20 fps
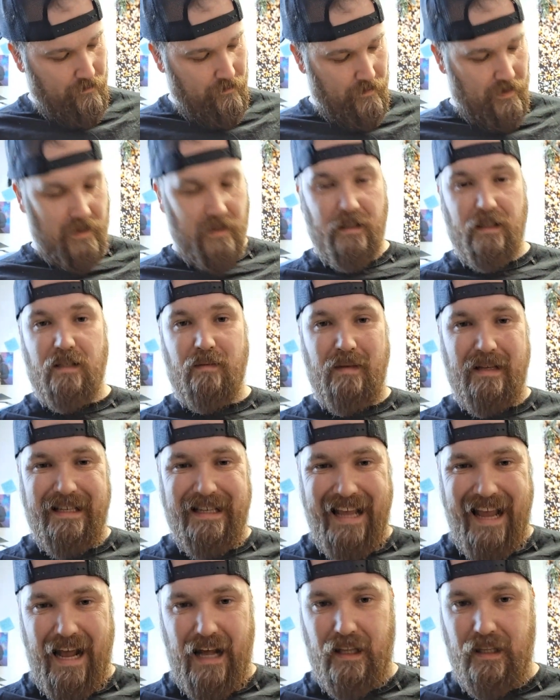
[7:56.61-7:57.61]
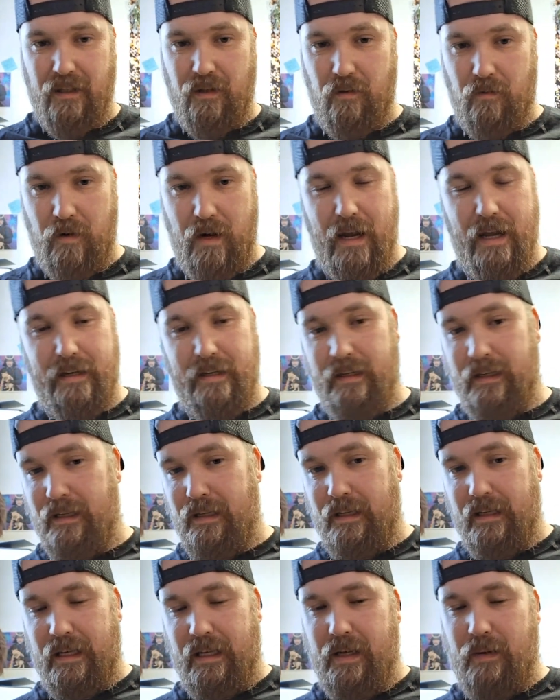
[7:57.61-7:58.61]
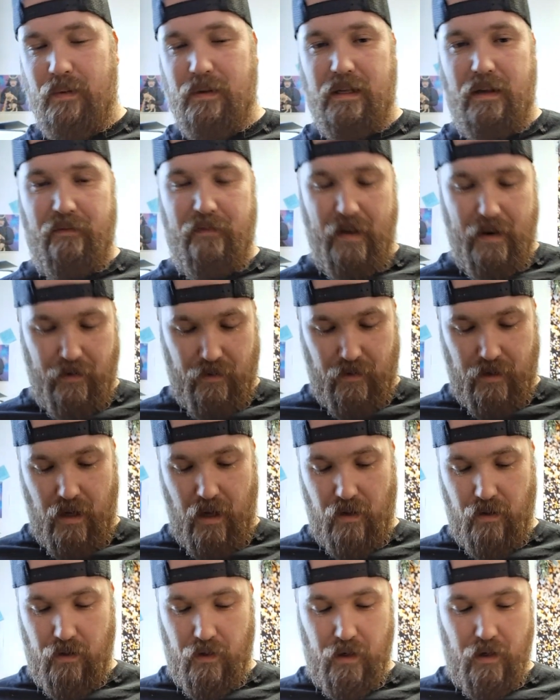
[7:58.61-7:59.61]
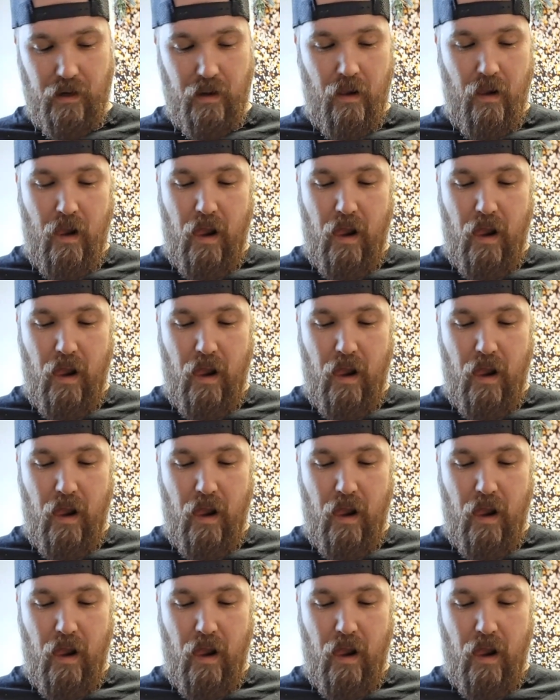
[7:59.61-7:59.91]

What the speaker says: This is metallic red. It was a Fender color.